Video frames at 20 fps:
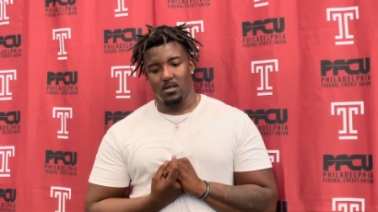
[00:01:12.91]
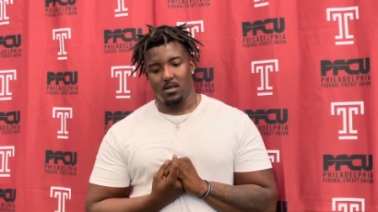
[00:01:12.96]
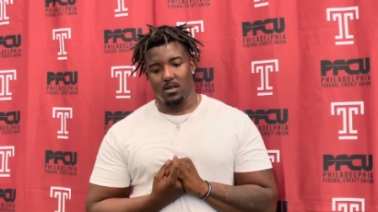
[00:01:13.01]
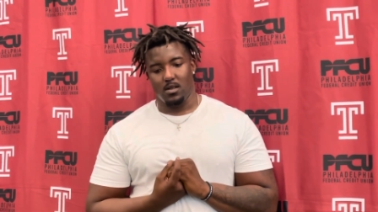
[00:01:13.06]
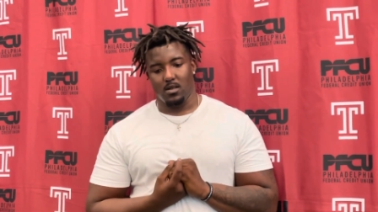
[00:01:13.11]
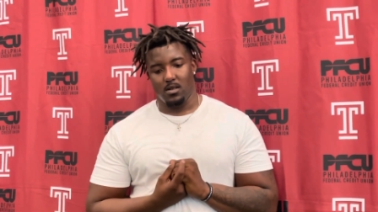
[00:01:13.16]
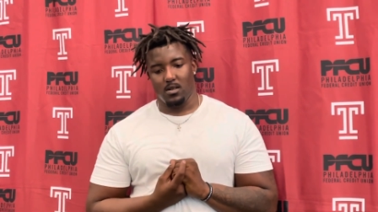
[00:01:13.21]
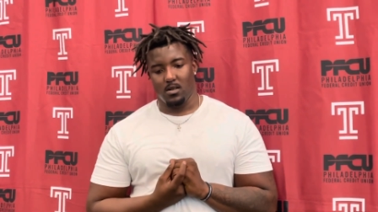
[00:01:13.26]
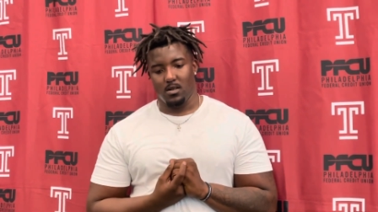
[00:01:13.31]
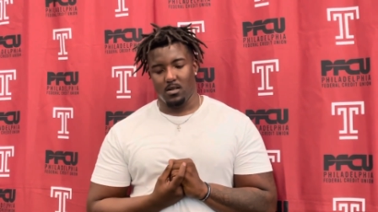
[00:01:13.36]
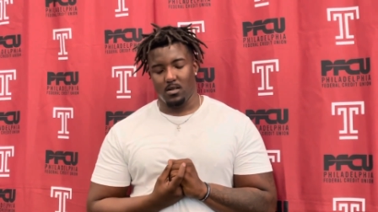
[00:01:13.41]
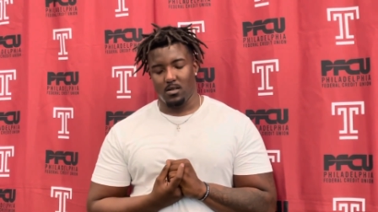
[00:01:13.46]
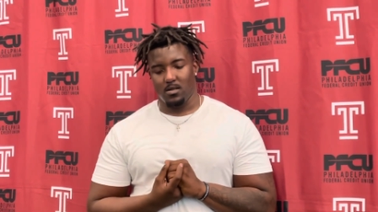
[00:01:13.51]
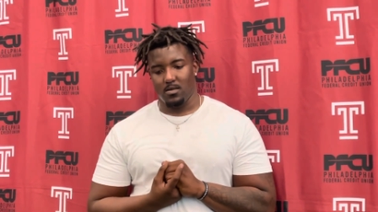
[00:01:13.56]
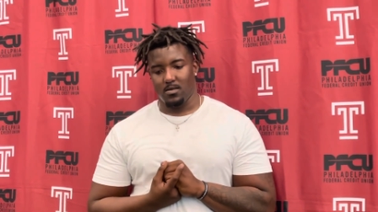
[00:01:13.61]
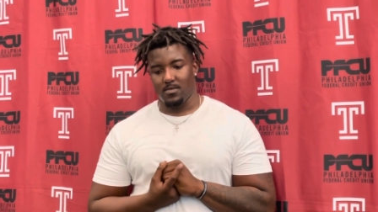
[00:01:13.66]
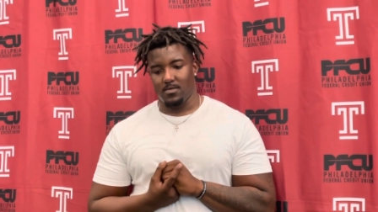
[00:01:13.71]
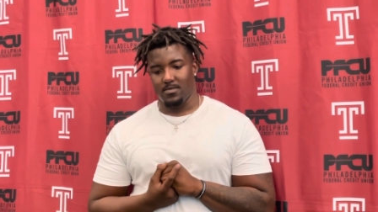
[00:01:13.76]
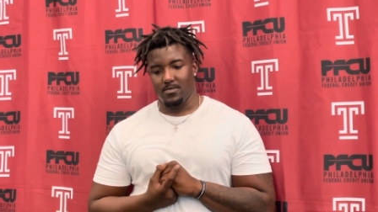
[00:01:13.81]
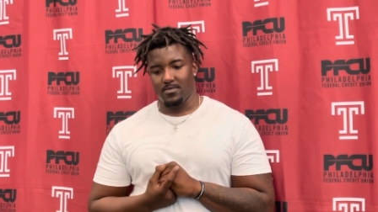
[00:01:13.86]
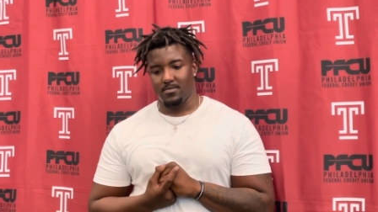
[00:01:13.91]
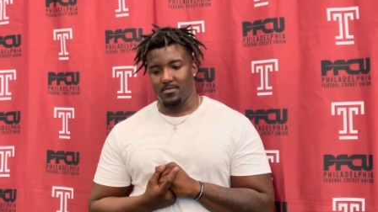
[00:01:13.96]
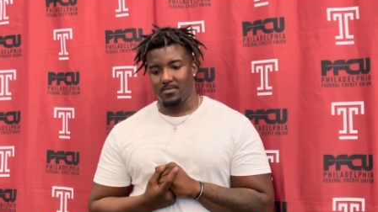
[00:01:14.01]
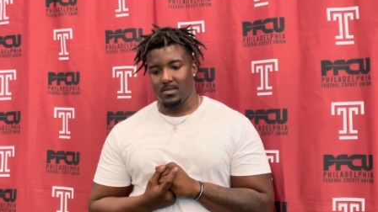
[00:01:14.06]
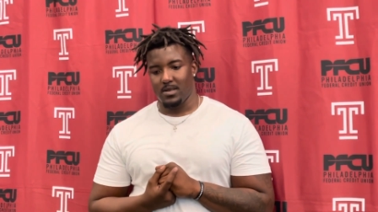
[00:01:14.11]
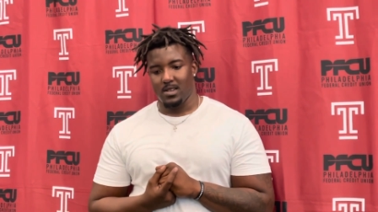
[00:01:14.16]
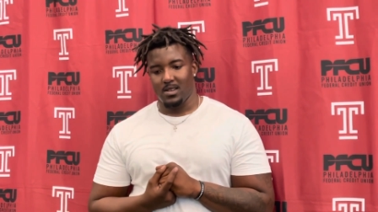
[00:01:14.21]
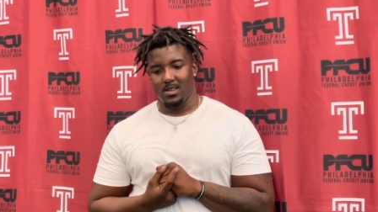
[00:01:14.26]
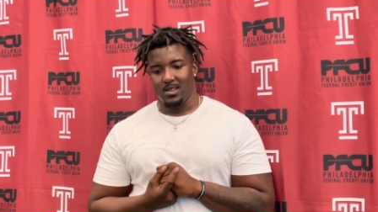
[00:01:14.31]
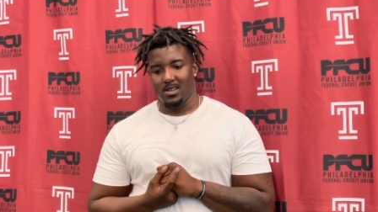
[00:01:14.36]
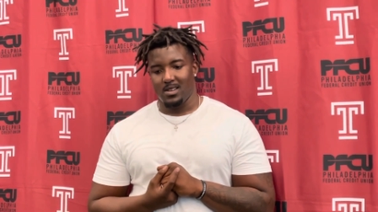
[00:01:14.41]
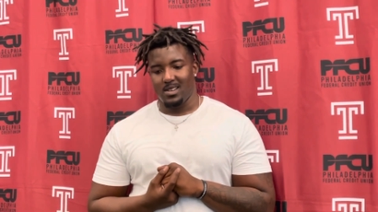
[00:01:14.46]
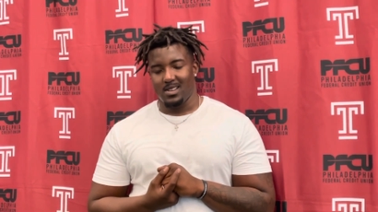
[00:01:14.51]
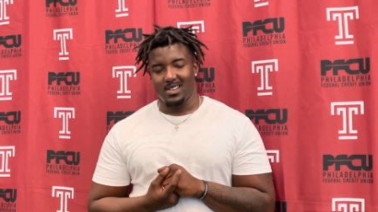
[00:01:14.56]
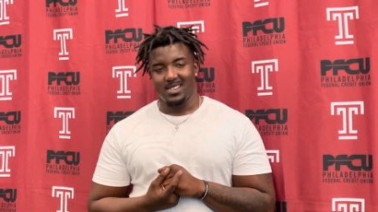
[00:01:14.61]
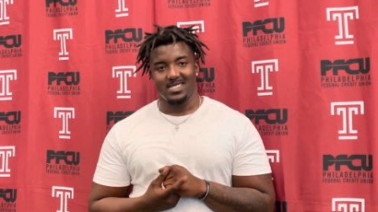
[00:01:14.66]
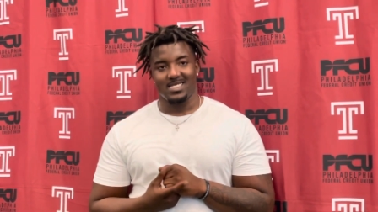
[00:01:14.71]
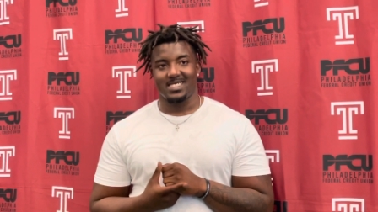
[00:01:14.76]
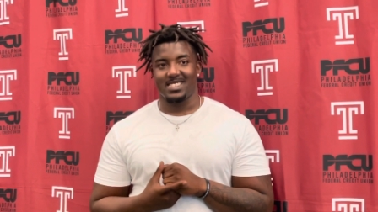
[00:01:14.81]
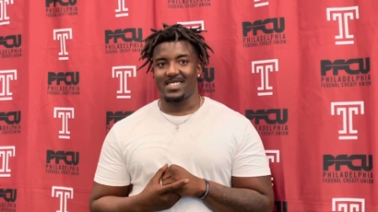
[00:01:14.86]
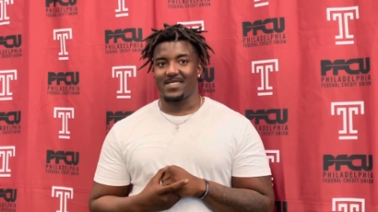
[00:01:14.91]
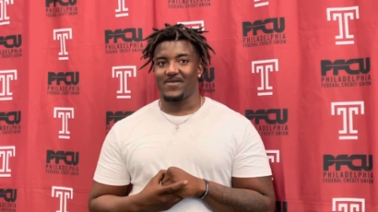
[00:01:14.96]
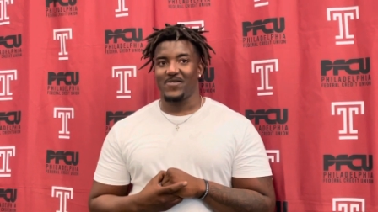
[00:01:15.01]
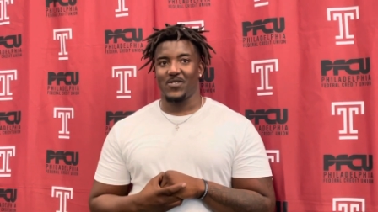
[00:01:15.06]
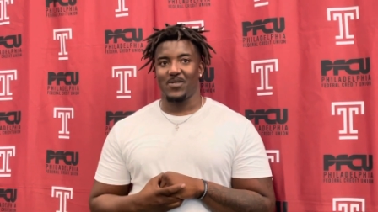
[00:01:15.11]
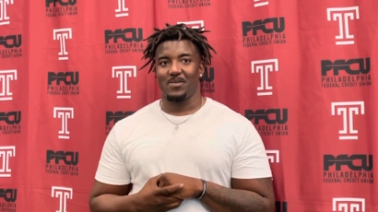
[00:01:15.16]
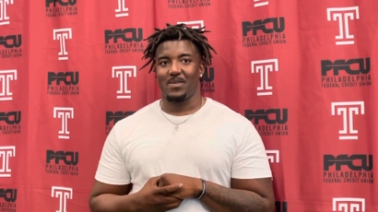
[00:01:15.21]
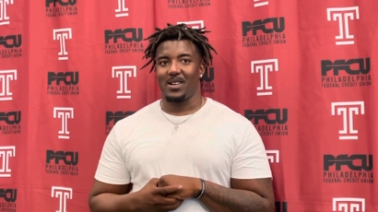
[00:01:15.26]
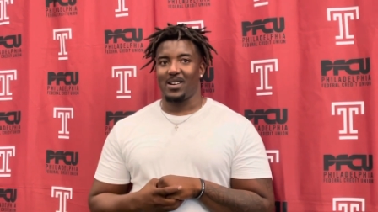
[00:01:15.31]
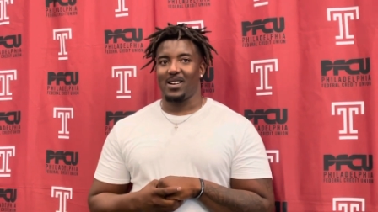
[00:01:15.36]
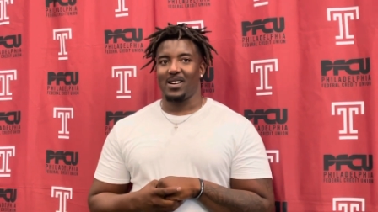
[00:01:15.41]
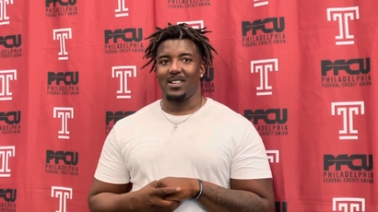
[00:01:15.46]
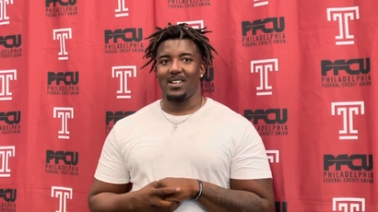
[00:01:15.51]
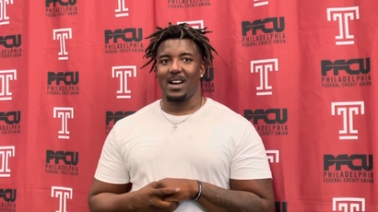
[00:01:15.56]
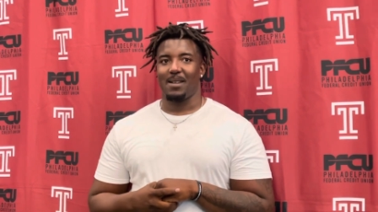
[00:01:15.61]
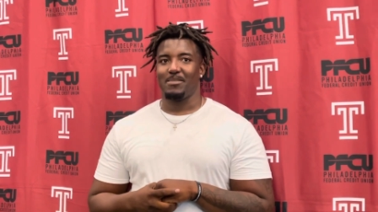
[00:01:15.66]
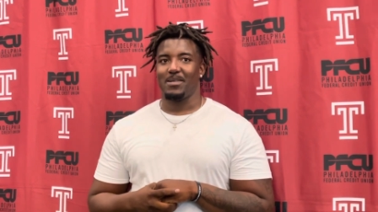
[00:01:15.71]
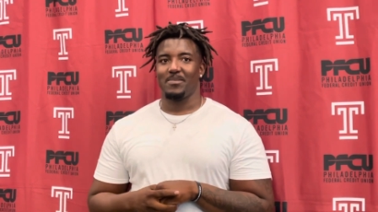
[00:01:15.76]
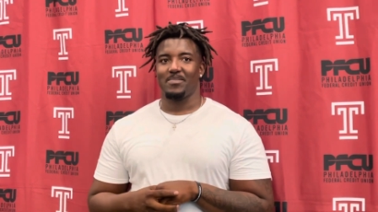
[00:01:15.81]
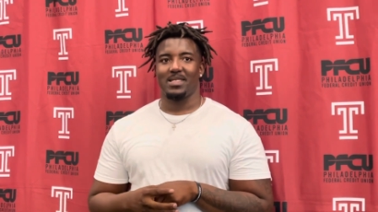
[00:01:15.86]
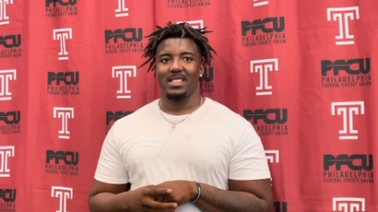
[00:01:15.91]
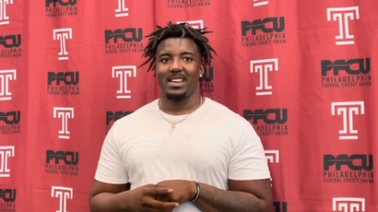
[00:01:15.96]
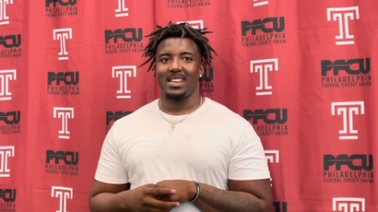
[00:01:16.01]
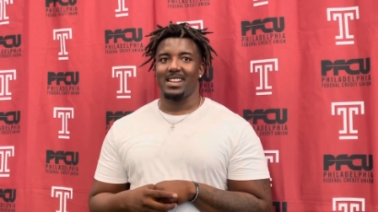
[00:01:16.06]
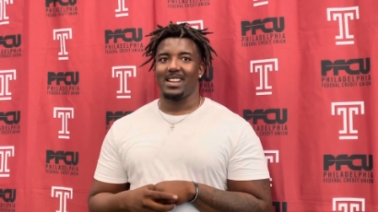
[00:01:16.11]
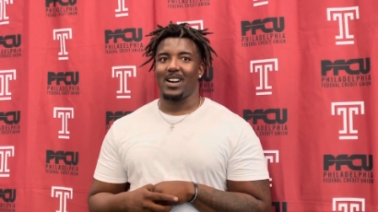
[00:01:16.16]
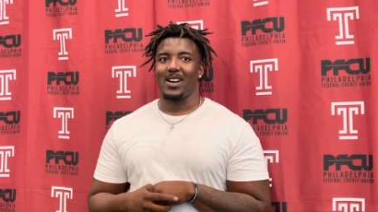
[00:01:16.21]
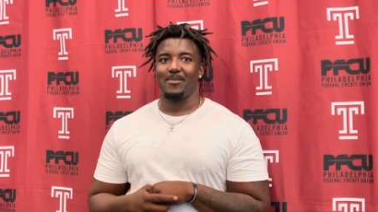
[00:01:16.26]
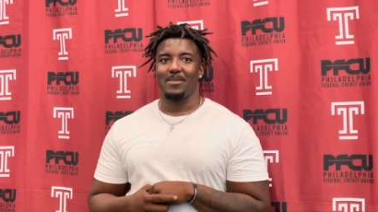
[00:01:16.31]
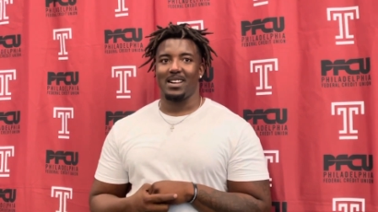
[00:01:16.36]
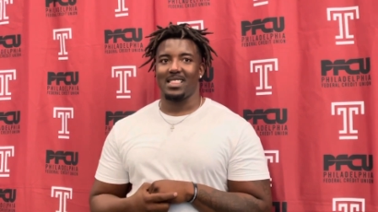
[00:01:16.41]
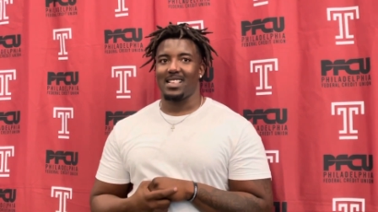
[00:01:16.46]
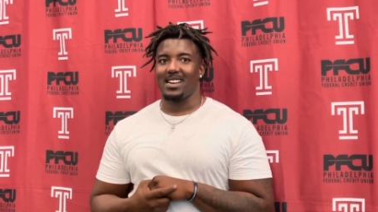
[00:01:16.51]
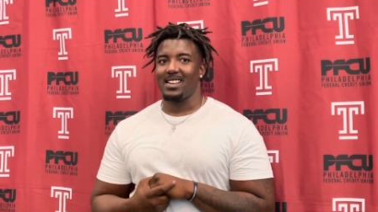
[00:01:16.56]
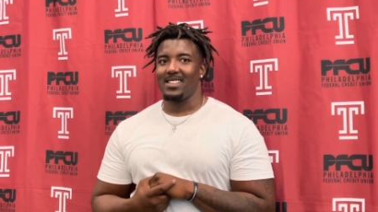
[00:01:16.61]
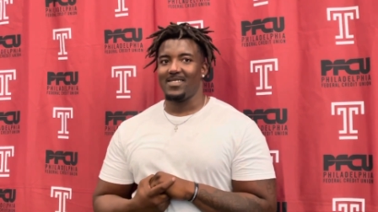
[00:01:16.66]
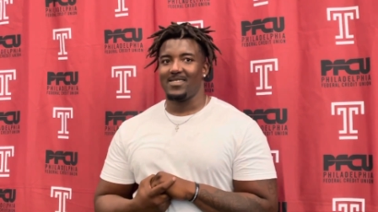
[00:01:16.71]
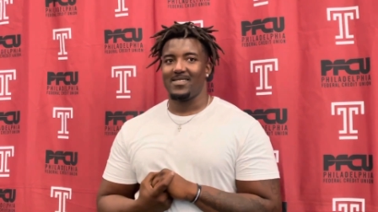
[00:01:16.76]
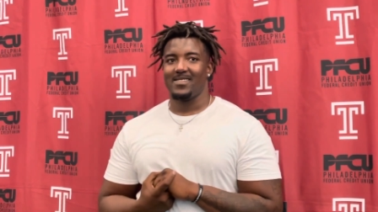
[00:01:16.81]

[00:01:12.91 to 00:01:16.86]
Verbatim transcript: Um, it's just football. I've been playing it all my life.